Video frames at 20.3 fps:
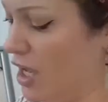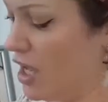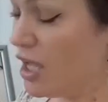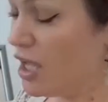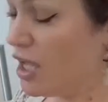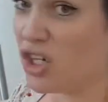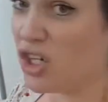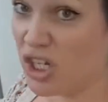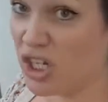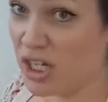
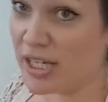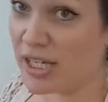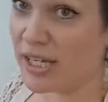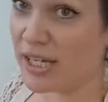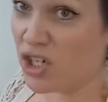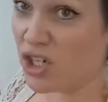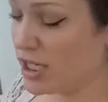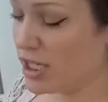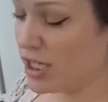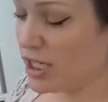See,
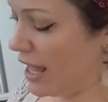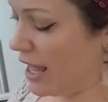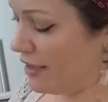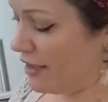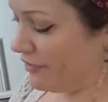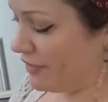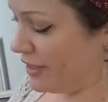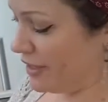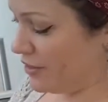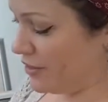she's
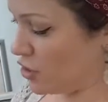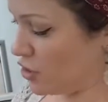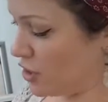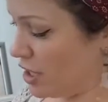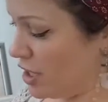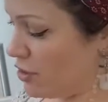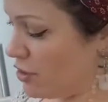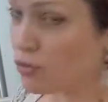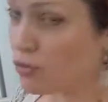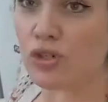laughing. She
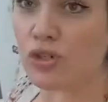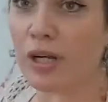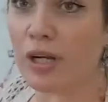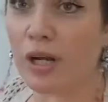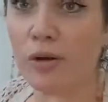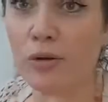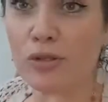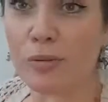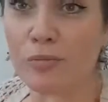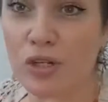knows.
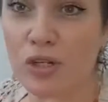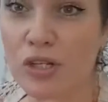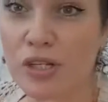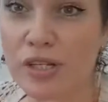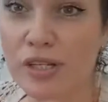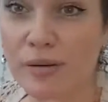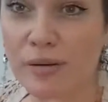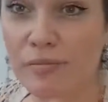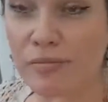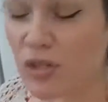I'm just
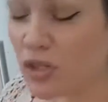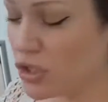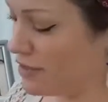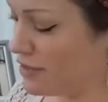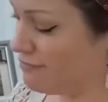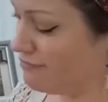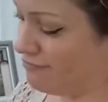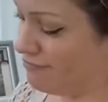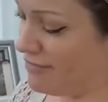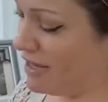
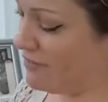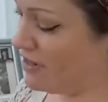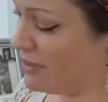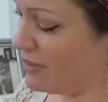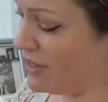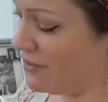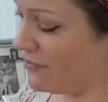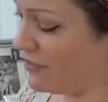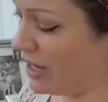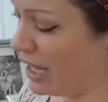having a
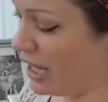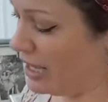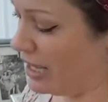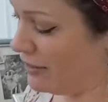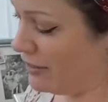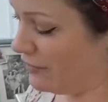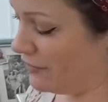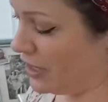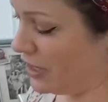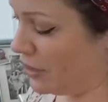bit of a laugh.
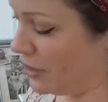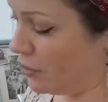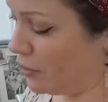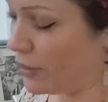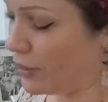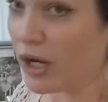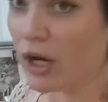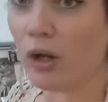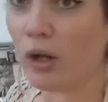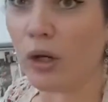You know, we
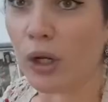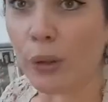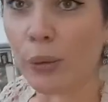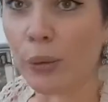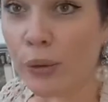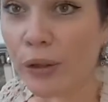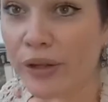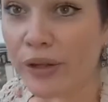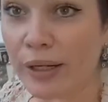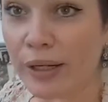all know
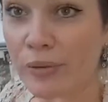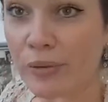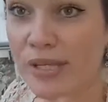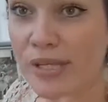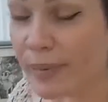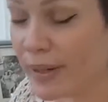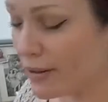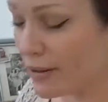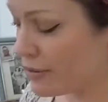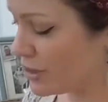what that was
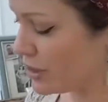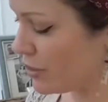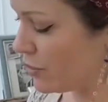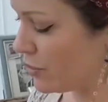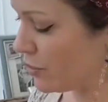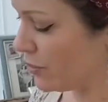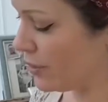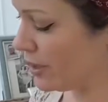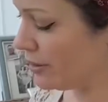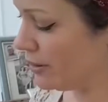about, don't
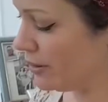we?